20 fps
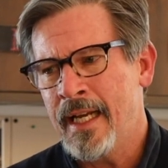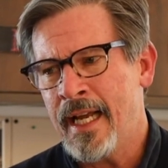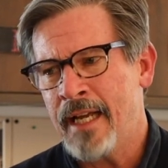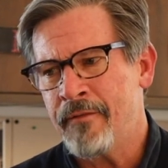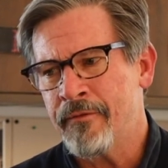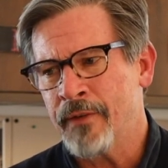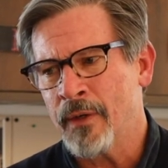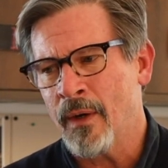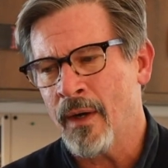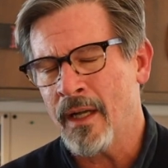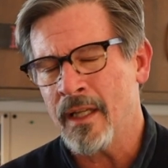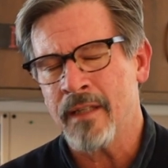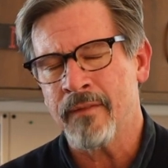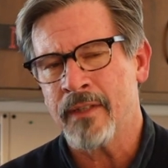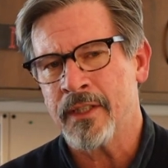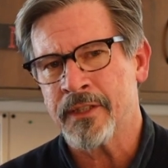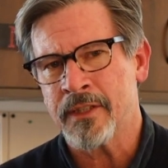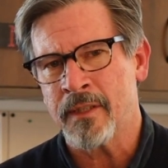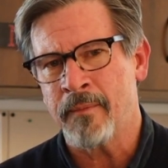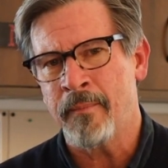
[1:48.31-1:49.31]
and for all
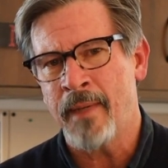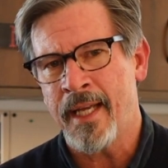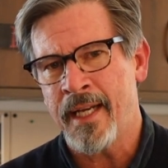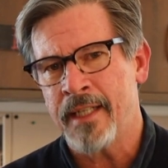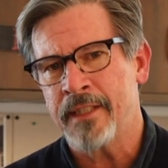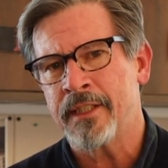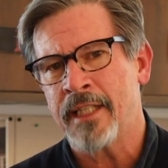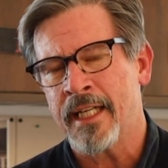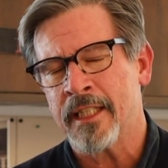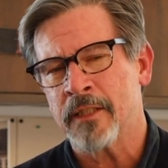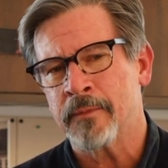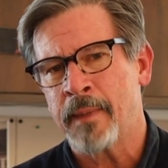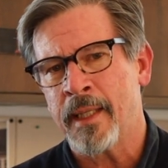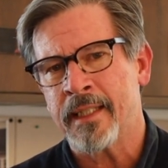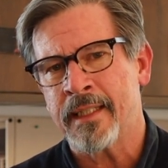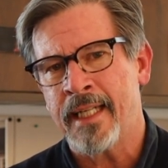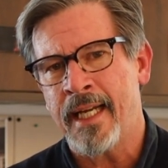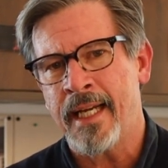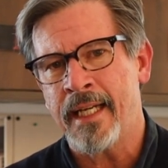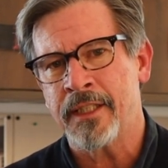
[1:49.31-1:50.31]
of us to manage
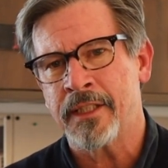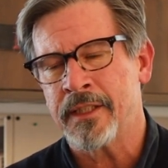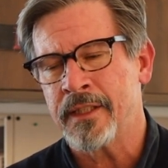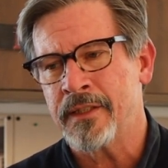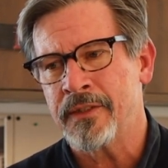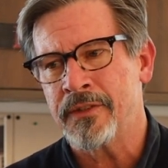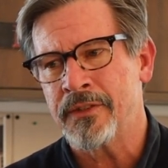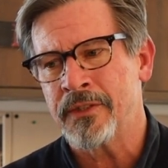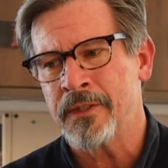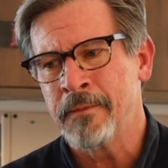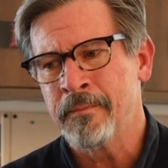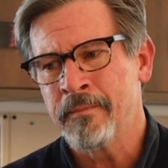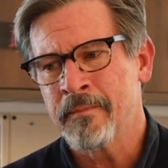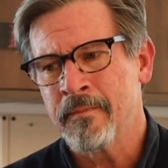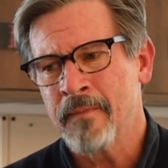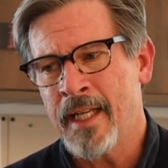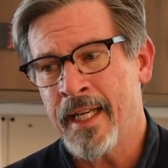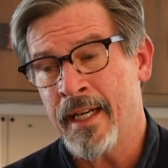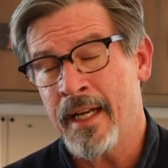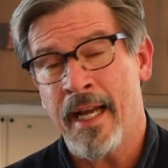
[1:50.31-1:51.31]
expectations
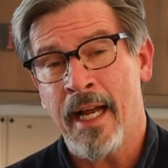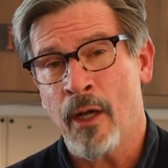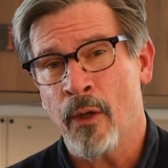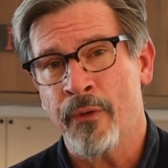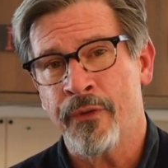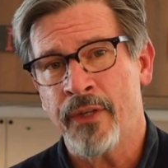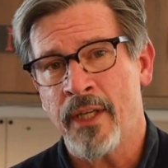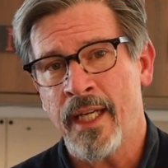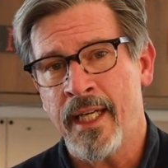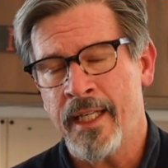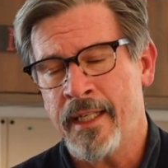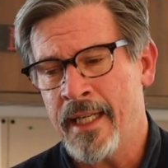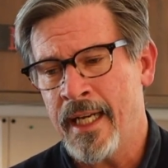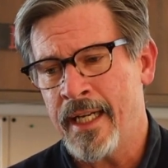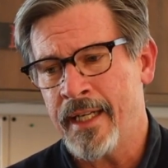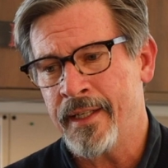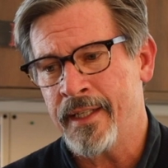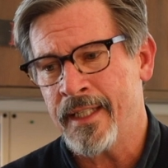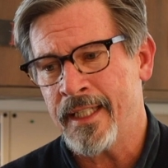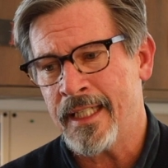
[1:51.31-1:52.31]
in a healthy
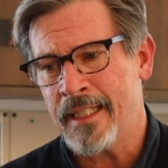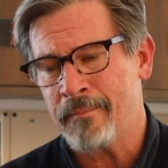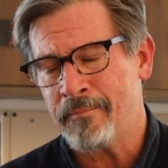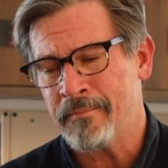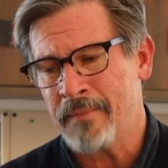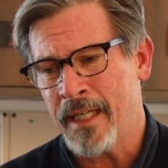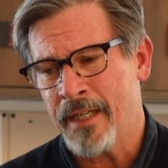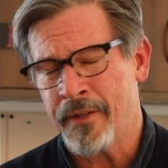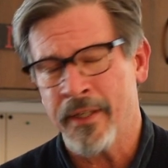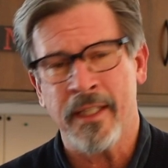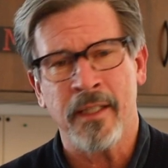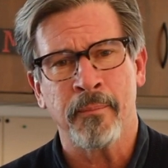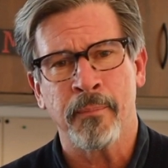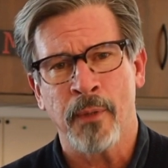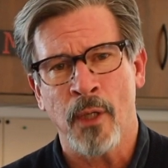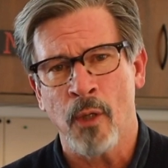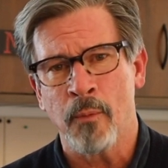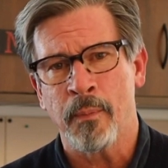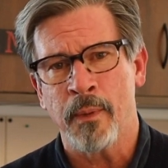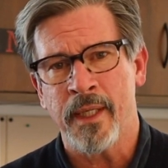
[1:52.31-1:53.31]
and um, I think
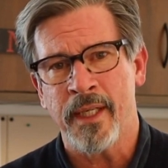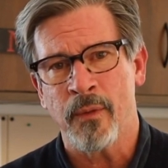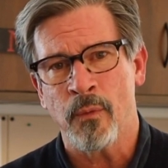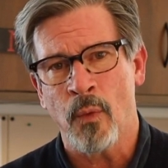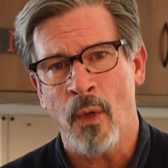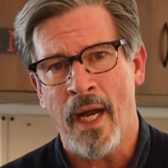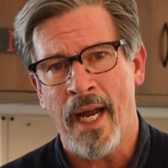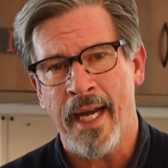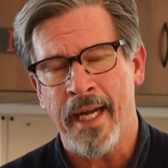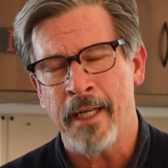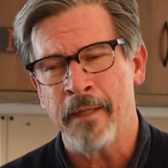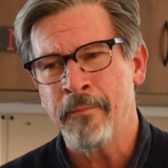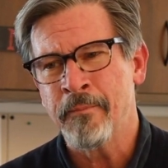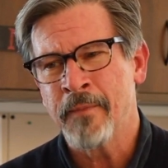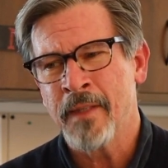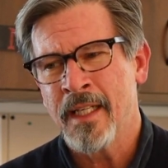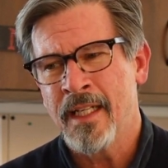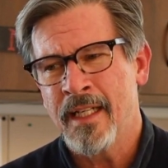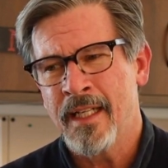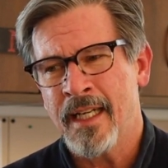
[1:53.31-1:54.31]
appropriate way.
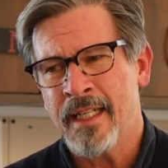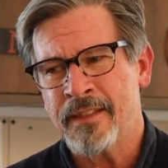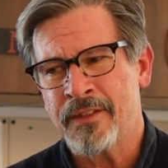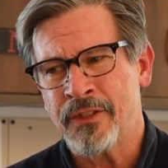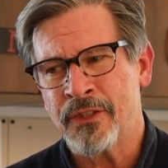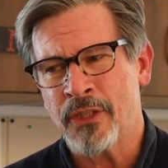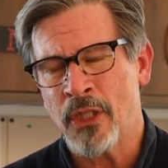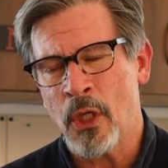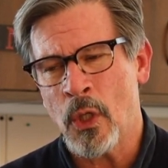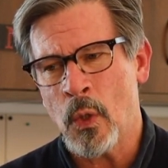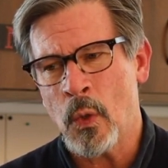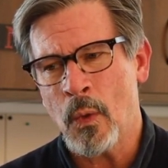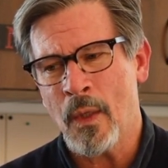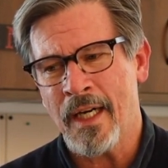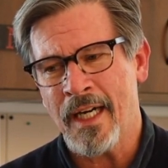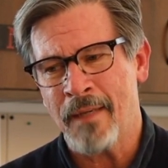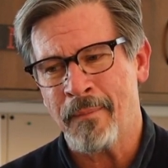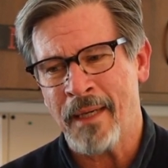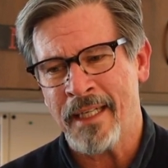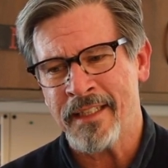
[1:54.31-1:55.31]
And so
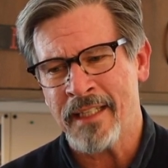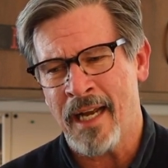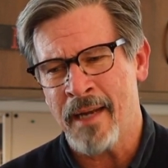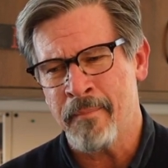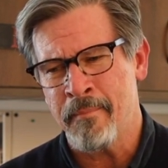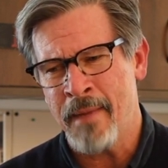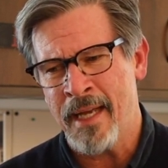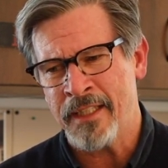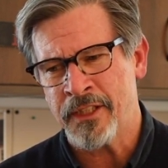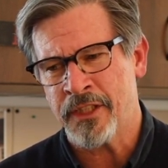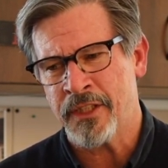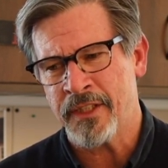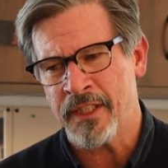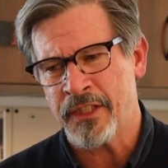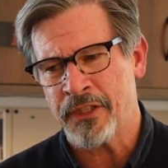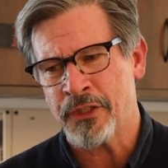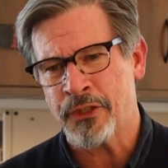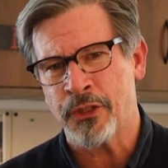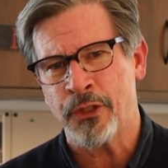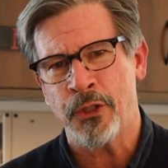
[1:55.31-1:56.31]
um, I, I, mentioned
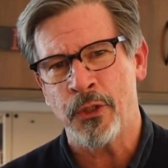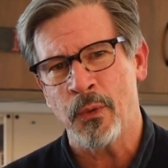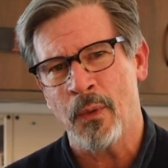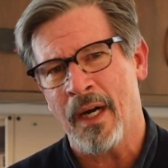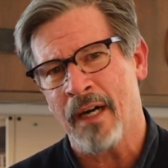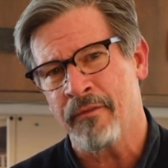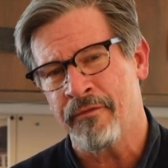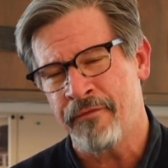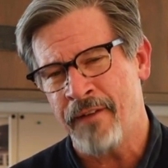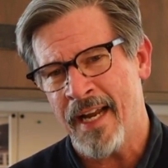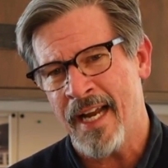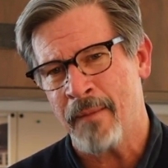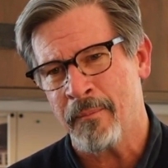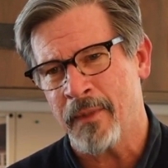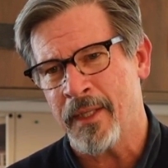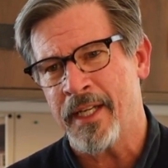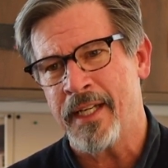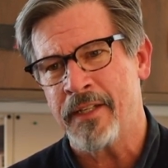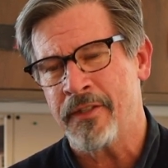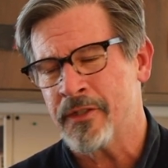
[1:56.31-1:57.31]
this to our
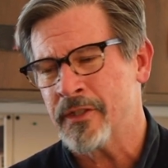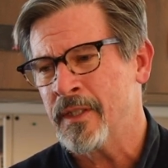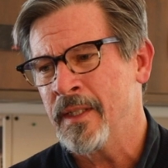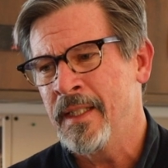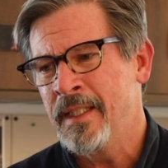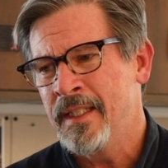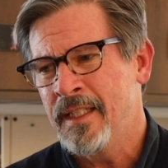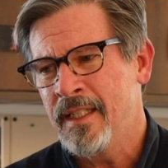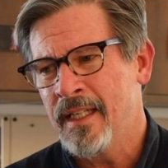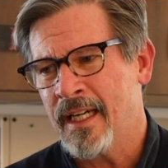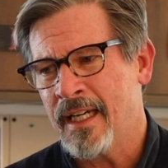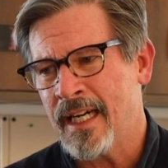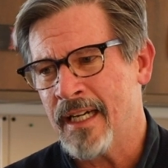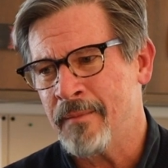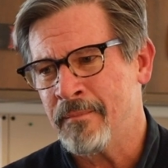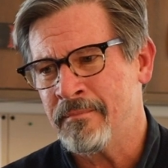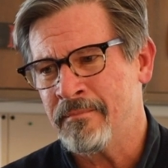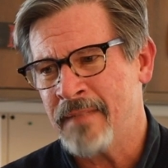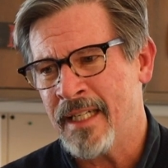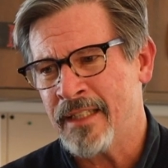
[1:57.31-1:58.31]
families.
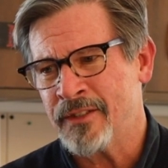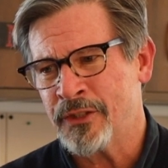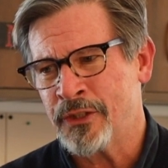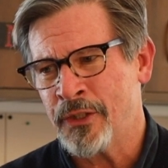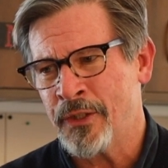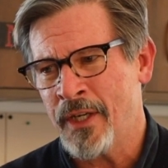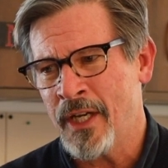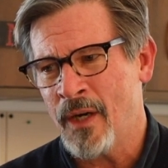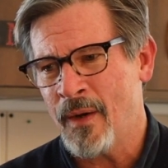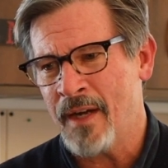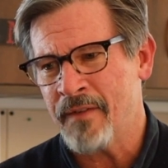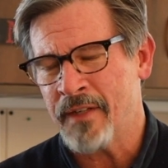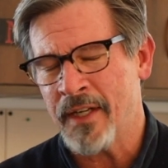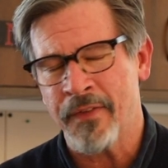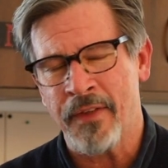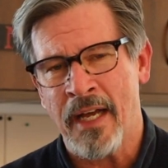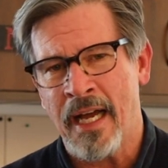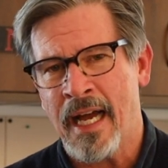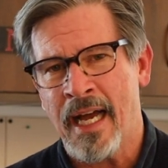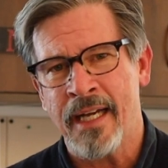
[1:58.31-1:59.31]
Um, as you know, I've
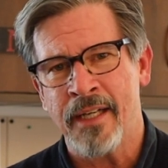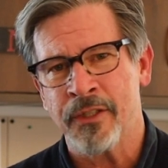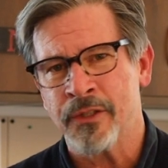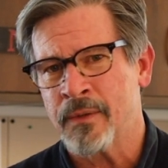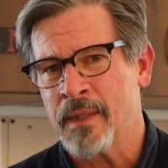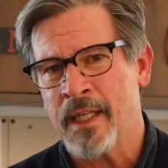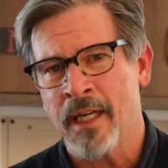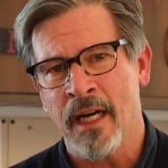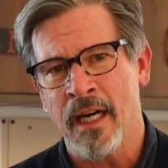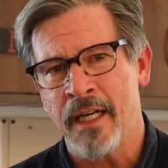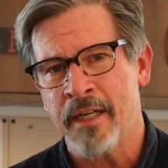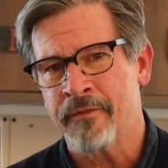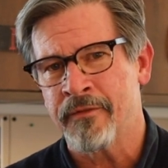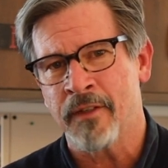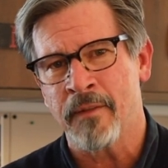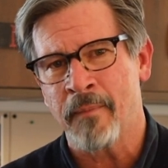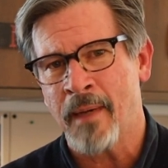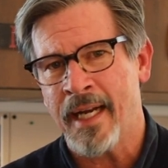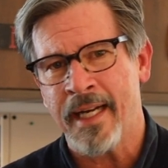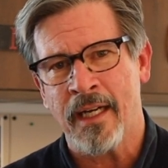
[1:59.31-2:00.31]
got the highest regard
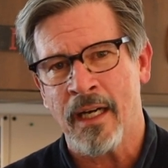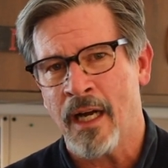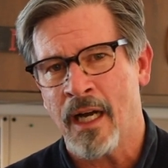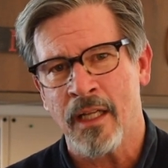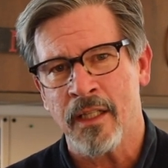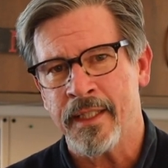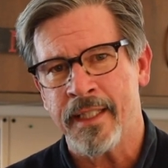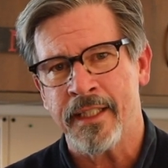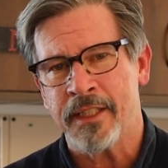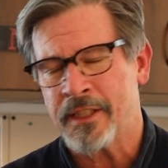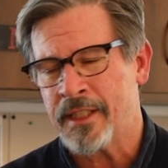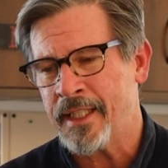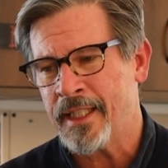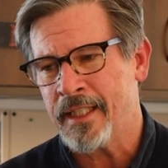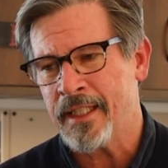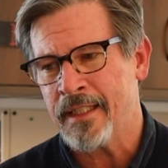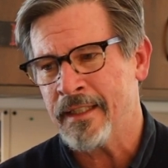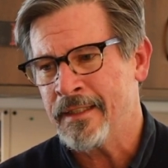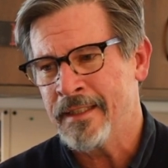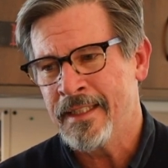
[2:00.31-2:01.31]
for my colleagues
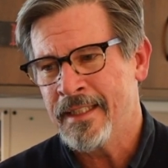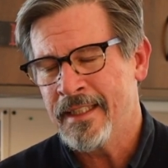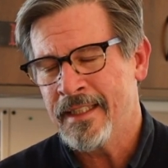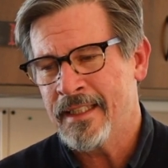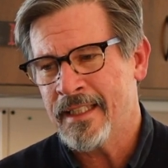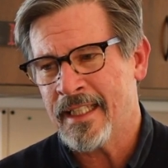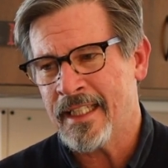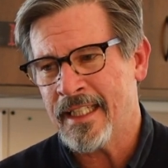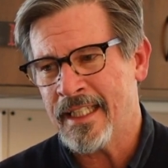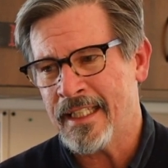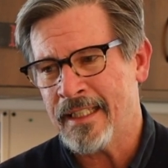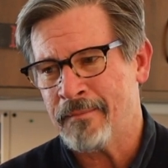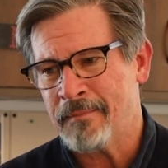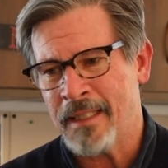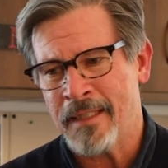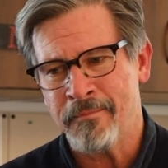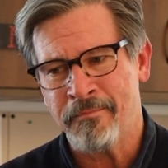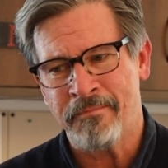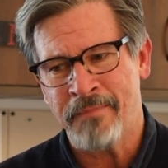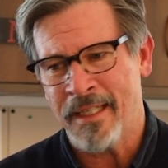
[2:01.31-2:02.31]
here.
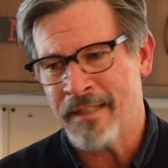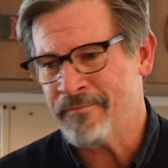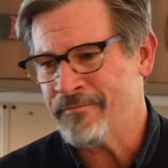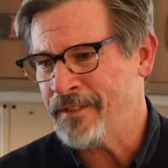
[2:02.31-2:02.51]
Um, i